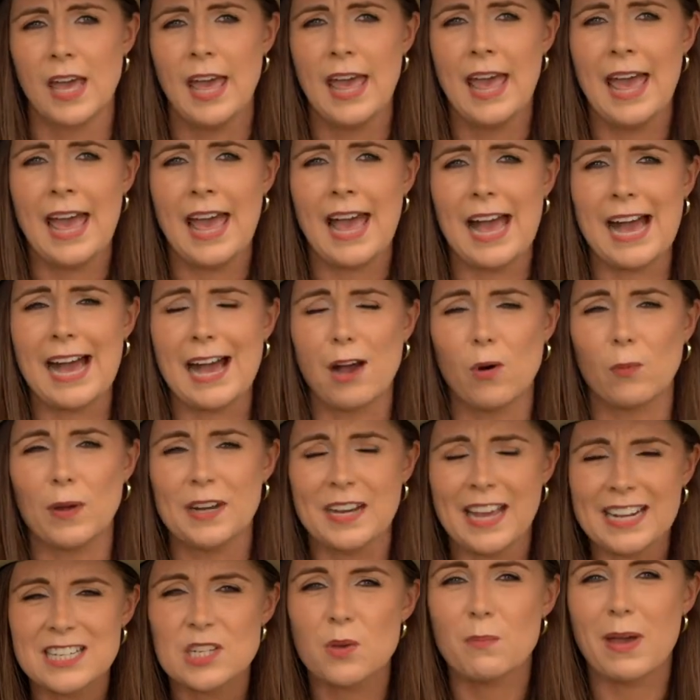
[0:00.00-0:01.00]
Uh, we
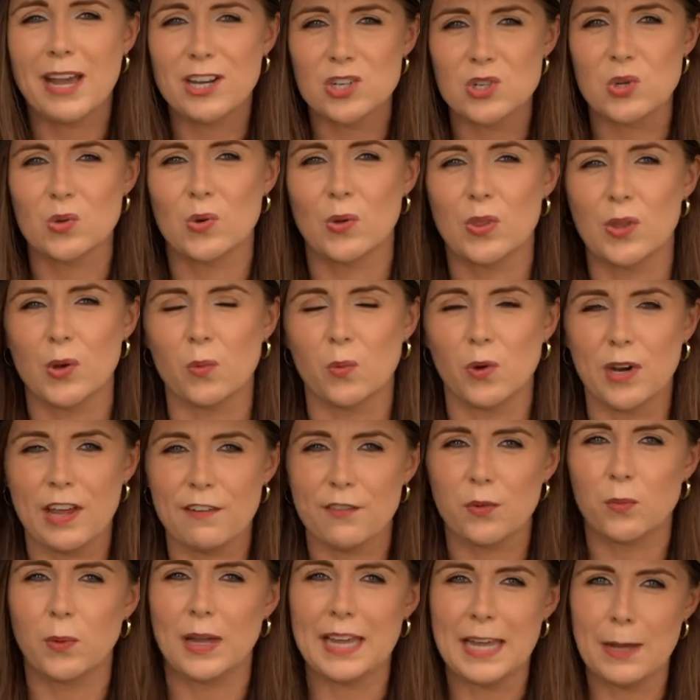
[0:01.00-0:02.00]
need to make sure that whatever
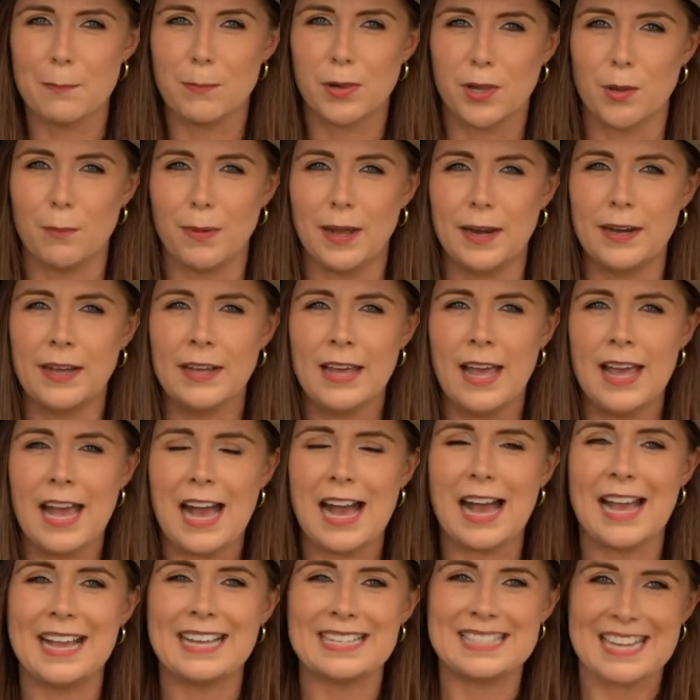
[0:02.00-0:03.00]
we implement
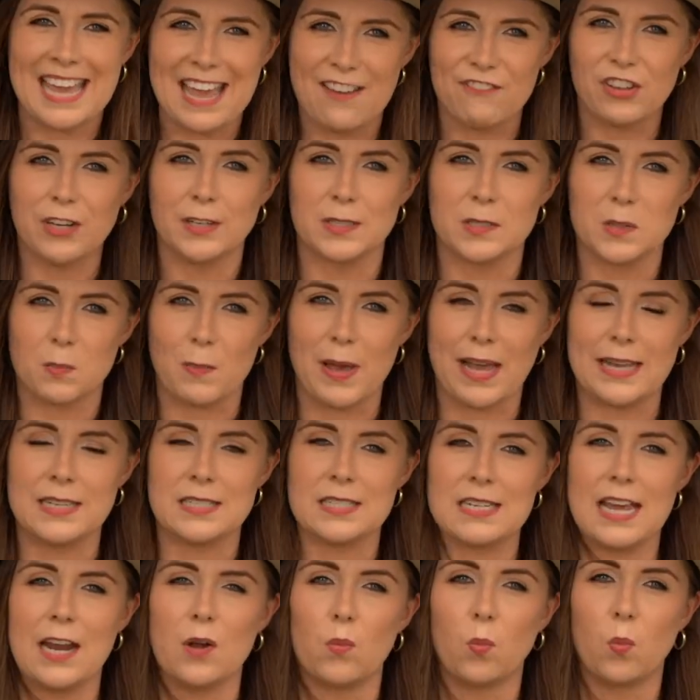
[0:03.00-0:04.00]
uh, is evidence based
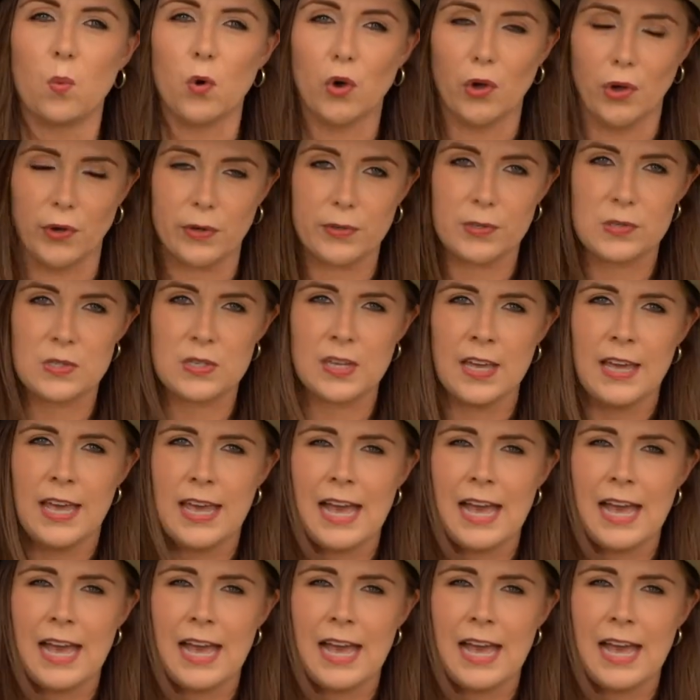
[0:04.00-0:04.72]
and works.